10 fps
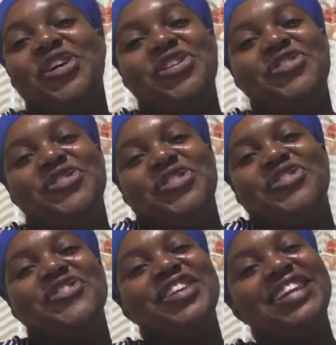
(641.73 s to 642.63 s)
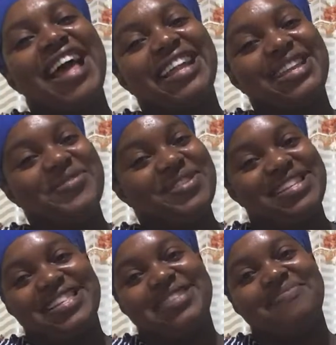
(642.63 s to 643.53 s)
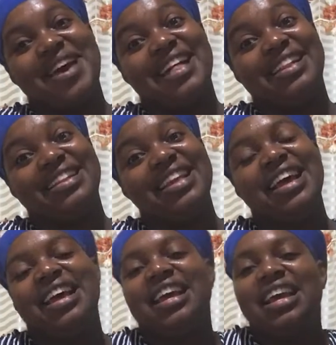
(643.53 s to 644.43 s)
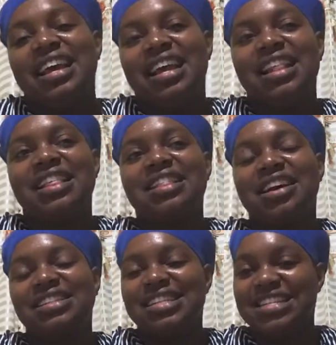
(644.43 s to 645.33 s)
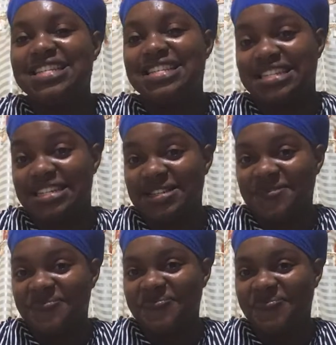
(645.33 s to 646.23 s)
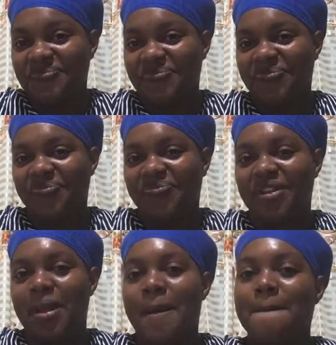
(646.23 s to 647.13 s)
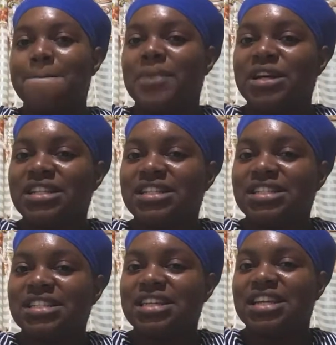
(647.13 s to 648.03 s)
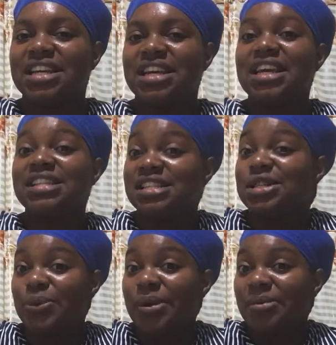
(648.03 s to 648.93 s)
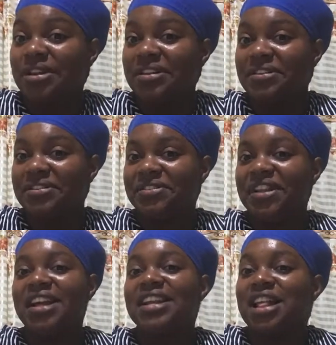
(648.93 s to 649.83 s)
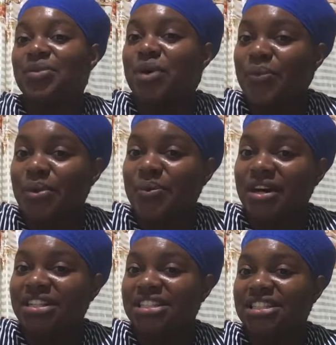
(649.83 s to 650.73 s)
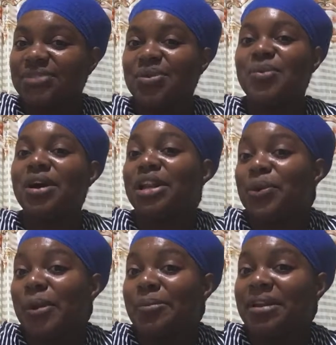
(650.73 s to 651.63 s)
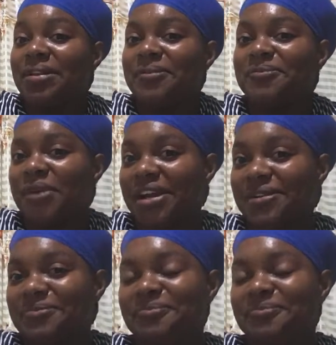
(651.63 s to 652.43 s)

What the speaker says: You, you greet that day with a smile. It's not easy, but it is doable. And that's what we want. We want doable, right?